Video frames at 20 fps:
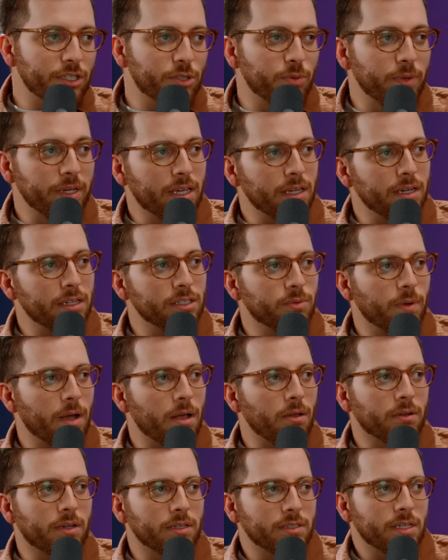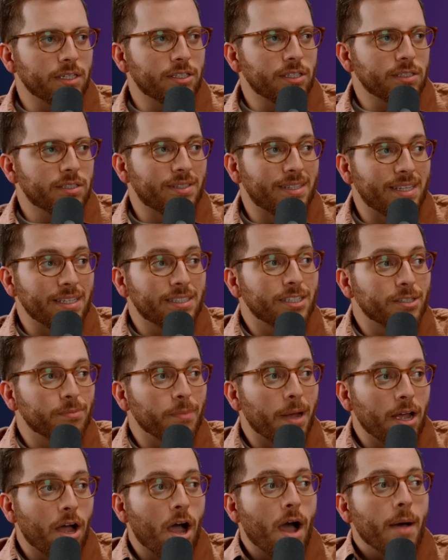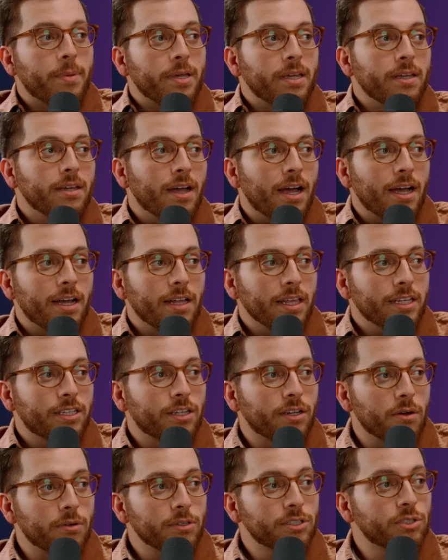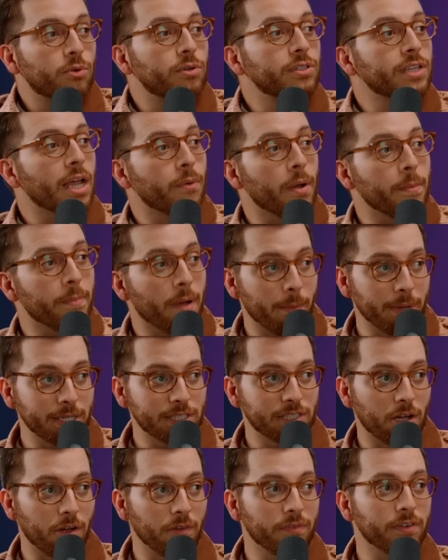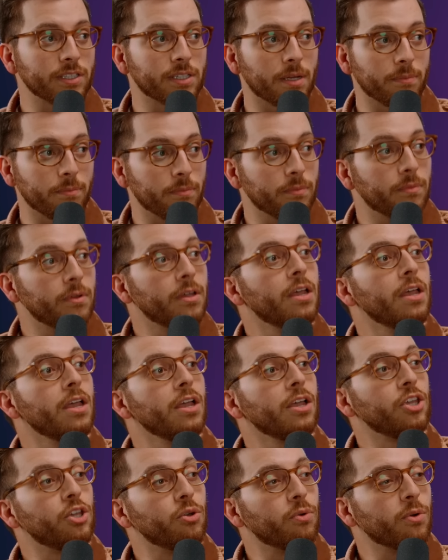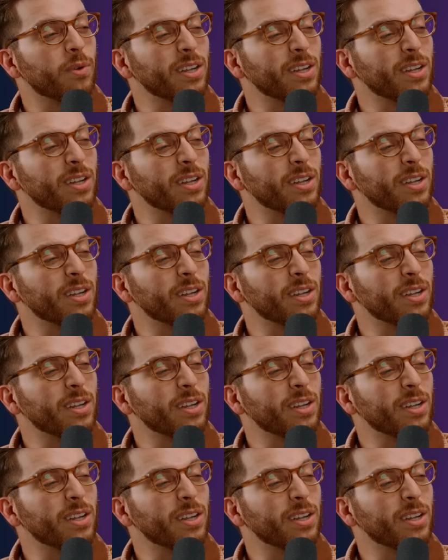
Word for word: this weekend as well because I just this is my hobby. I like to go to stores. I went by myself because I'm. You